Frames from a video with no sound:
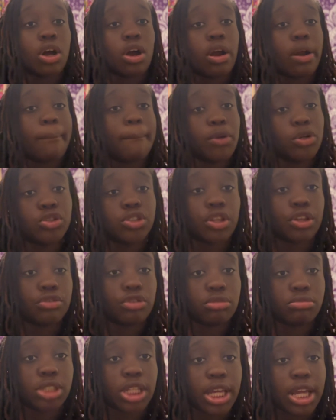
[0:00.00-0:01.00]
are most of the
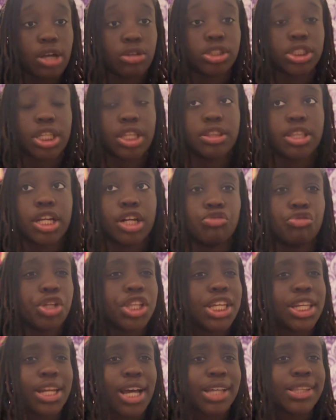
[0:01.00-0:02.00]
rooms in Kelsey, they're
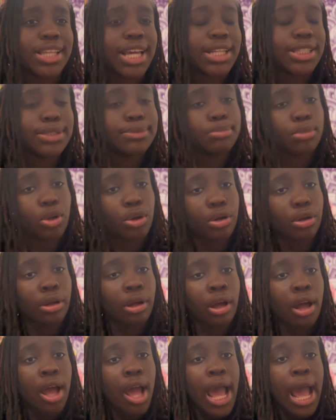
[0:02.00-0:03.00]
really not that small.